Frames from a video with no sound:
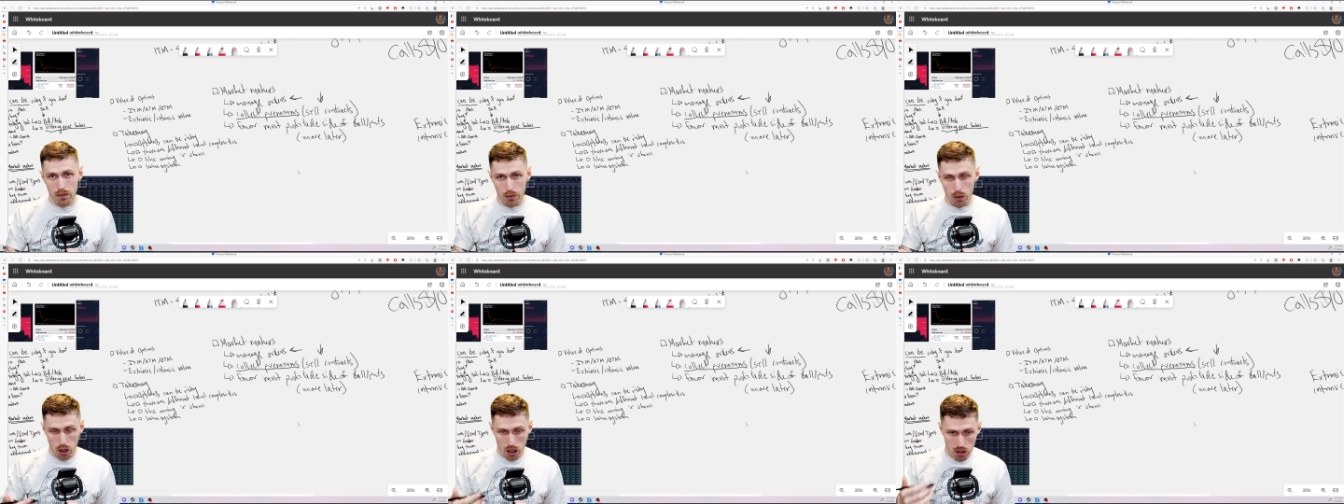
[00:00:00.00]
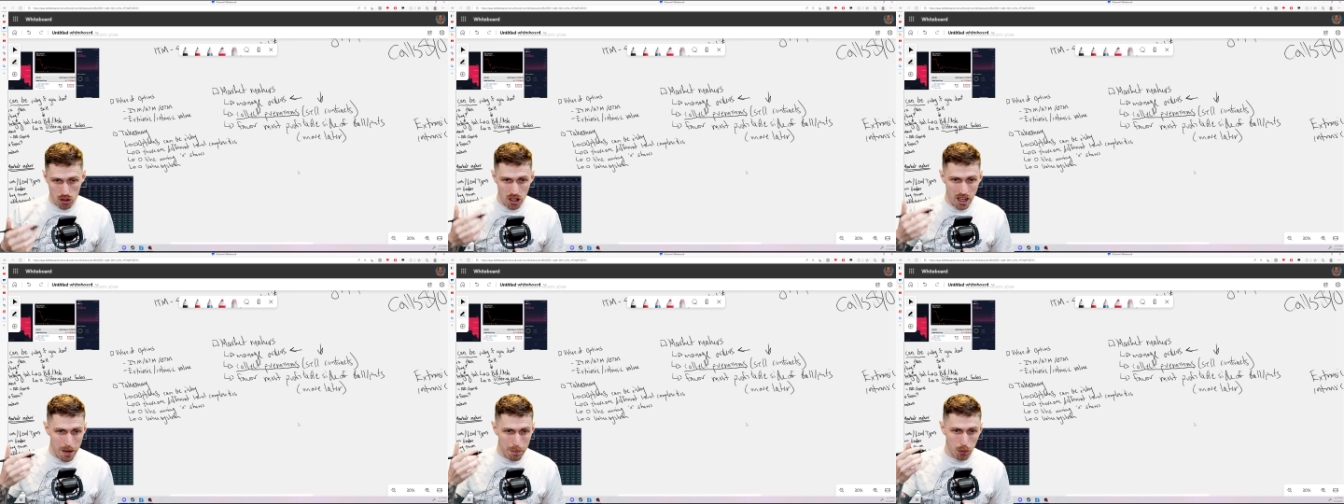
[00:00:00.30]
For
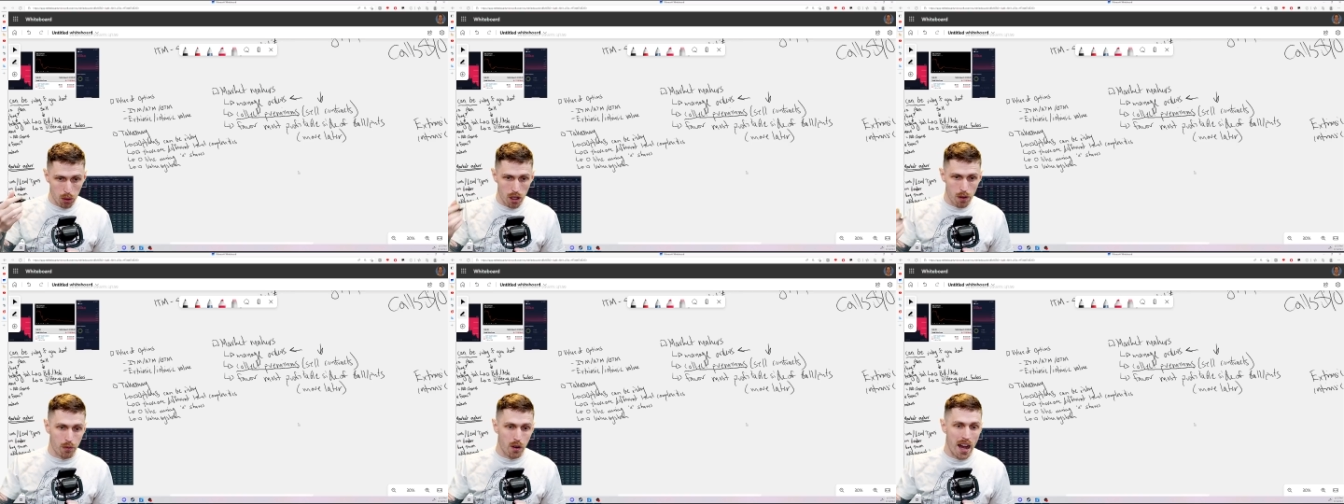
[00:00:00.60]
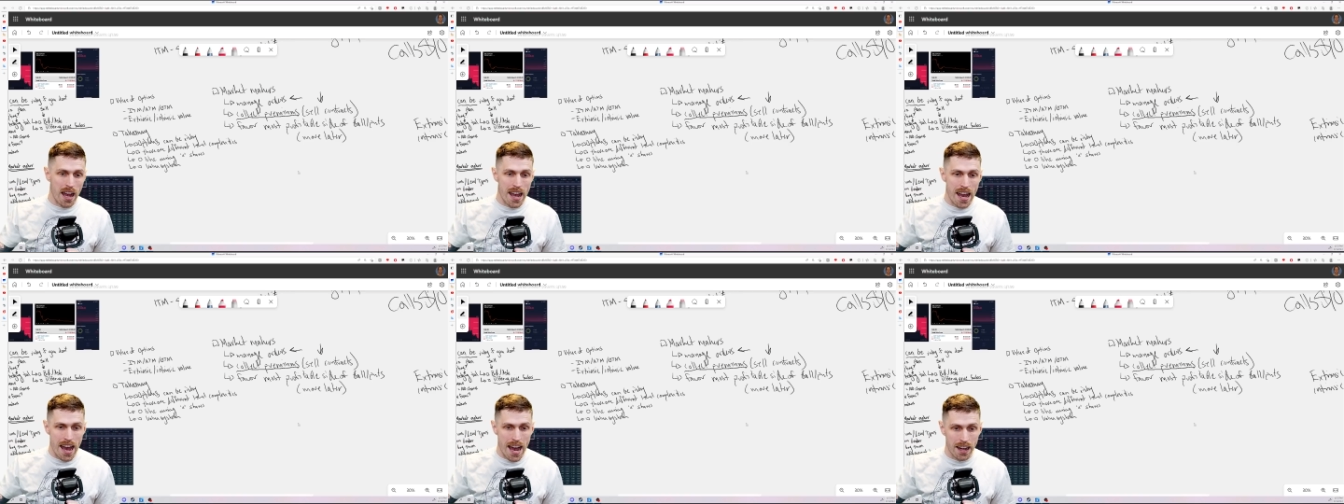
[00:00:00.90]
example, if
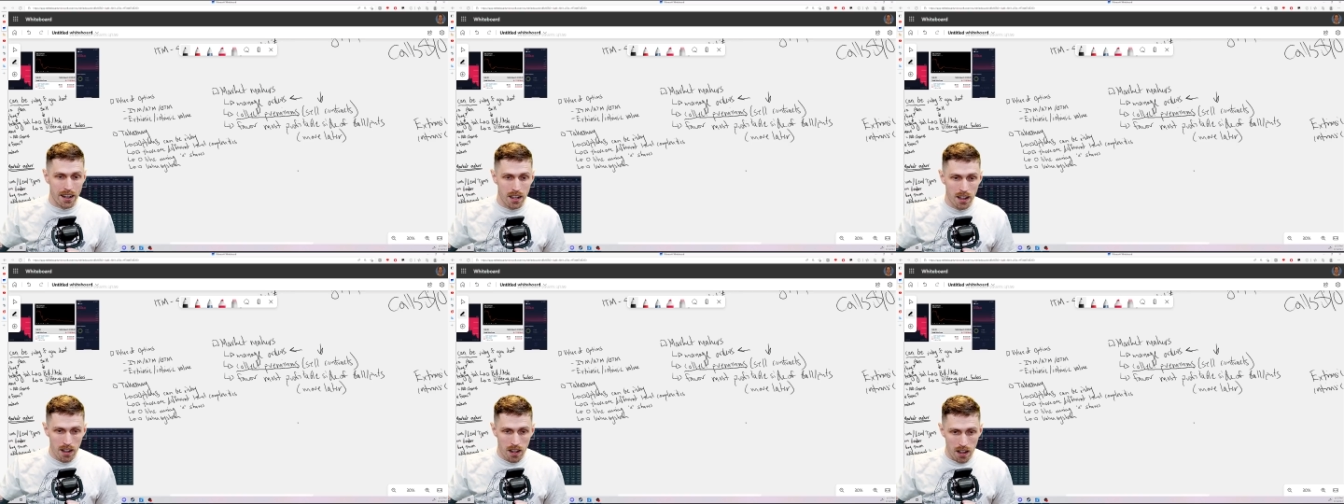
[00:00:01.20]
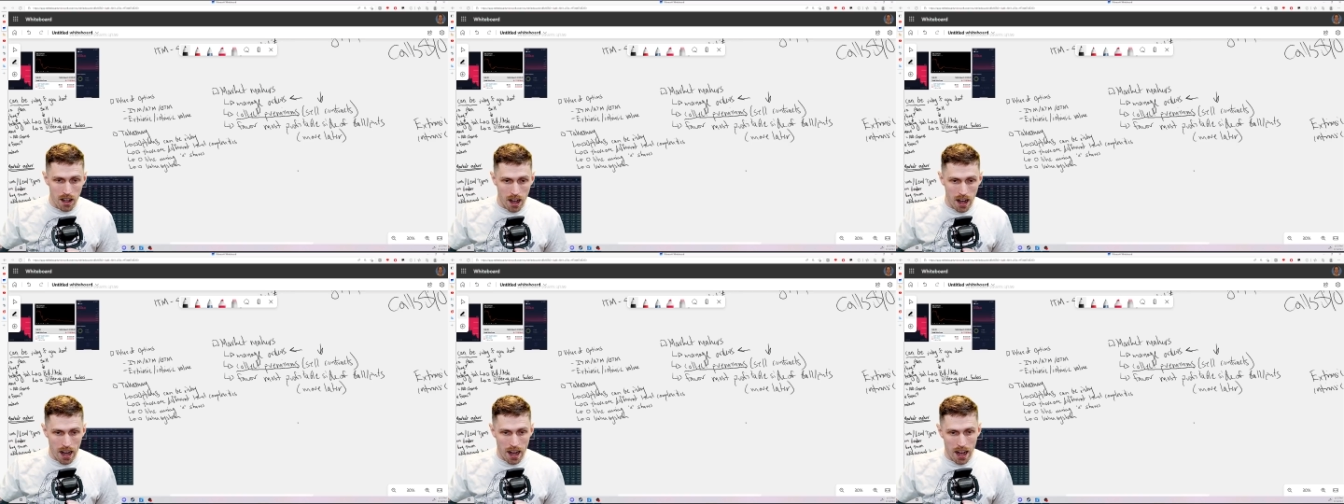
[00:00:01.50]
I had
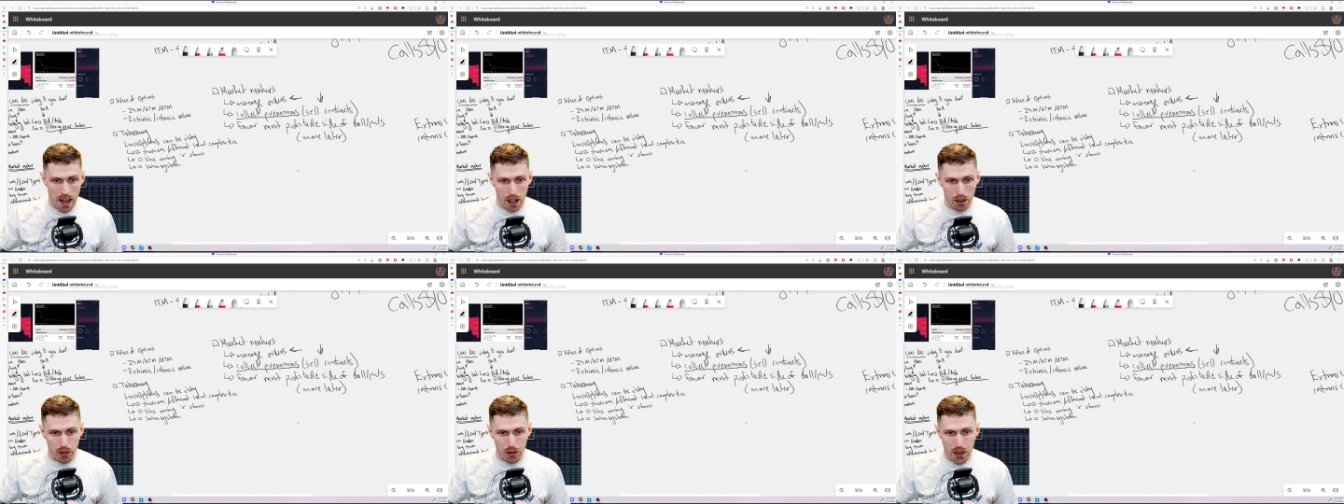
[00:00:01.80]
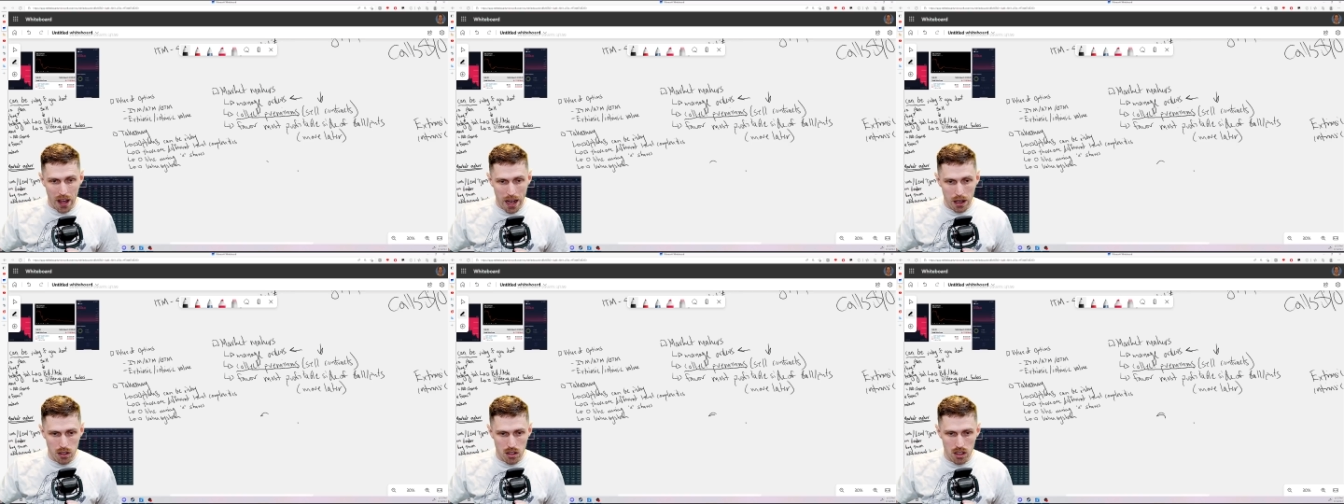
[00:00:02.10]

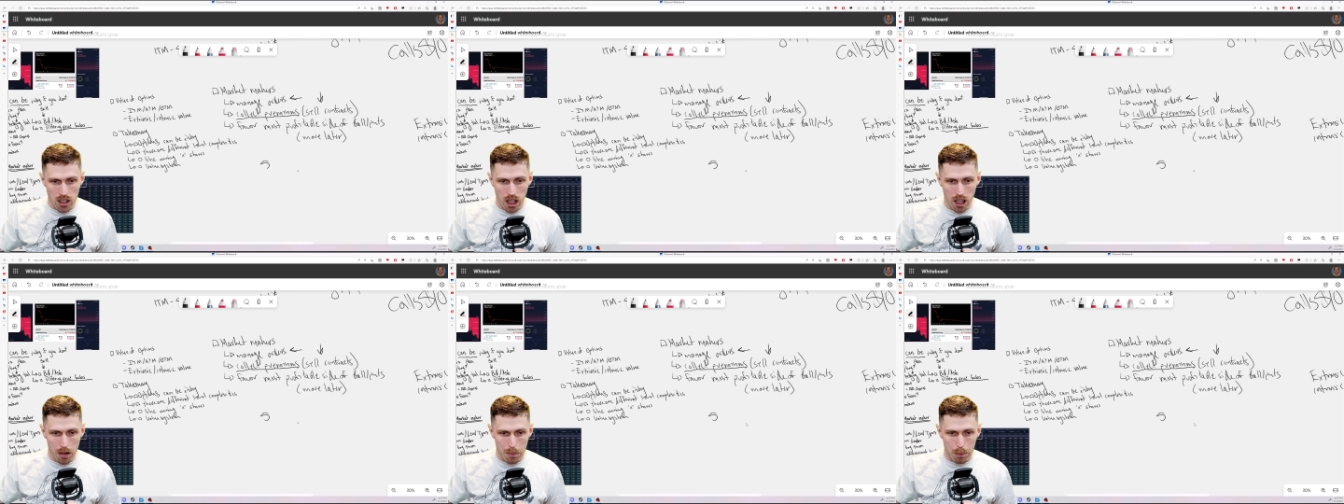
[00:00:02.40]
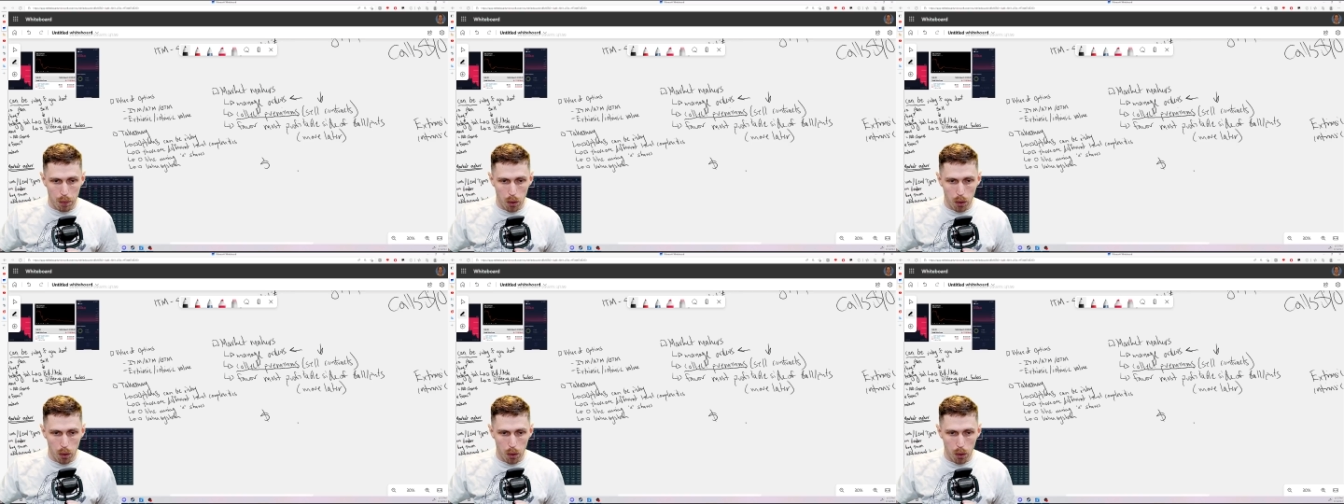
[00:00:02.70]
$1,000